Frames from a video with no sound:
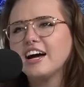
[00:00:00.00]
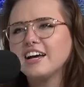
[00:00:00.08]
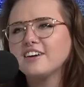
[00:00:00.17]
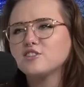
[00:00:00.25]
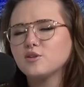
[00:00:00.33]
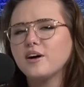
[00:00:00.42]
Okay,
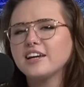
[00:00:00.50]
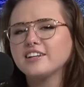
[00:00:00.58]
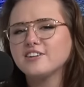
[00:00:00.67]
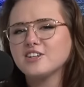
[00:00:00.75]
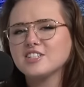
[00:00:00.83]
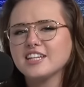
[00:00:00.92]
I
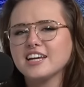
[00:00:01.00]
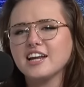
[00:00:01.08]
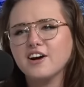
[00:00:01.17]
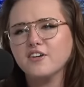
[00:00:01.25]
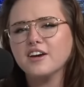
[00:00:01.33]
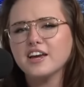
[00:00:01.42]
can
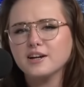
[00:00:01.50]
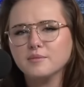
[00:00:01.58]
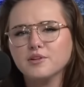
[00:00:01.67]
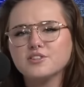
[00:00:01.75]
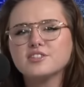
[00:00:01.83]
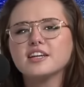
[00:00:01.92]
understand how
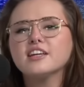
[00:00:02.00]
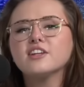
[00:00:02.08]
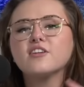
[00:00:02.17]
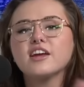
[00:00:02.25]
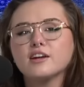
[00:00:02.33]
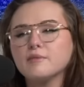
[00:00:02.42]
animals in
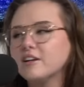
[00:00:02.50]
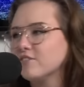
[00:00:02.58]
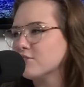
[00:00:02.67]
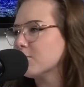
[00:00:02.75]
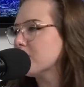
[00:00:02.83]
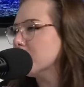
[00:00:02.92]
their
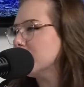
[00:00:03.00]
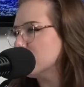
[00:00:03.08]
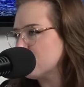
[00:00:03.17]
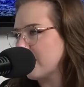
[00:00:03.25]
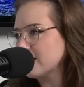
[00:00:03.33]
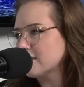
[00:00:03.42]
animated form can be
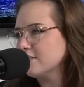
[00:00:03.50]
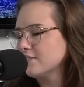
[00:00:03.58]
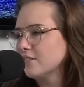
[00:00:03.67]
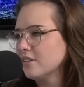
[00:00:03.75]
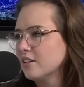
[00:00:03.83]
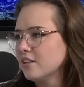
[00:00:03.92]

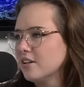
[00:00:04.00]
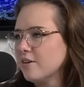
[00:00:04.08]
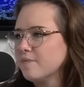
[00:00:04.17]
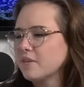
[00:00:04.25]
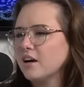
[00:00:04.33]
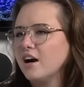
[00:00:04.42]
attractive. Sure.
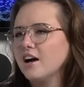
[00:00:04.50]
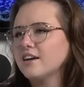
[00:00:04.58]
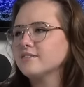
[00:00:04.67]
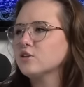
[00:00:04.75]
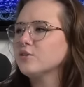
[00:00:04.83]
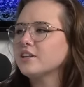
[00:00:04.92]

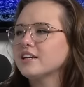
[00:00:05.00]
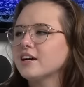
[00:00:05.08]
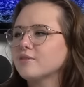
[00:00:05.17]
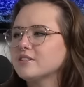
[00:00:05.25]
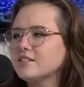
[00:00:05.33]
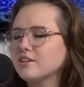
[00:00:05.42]
I don't think
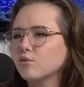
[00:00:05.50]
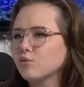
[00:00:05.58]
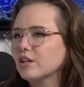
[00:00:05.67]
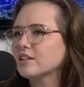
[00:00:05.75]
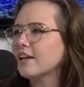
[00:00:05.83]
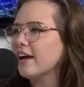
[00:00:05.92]
I would see a
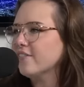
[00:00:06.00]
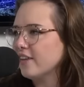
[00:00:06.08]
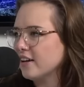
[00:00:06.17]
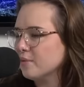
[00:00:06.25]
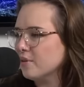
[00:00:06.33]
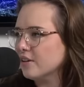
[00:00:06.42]
real life
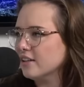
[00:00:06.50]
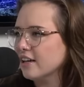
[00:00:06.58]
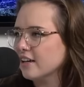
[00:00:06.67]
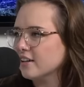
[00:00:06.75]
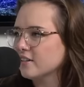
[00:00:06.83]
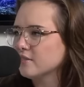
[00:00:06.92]
animal and
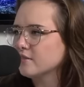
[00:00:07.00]
think,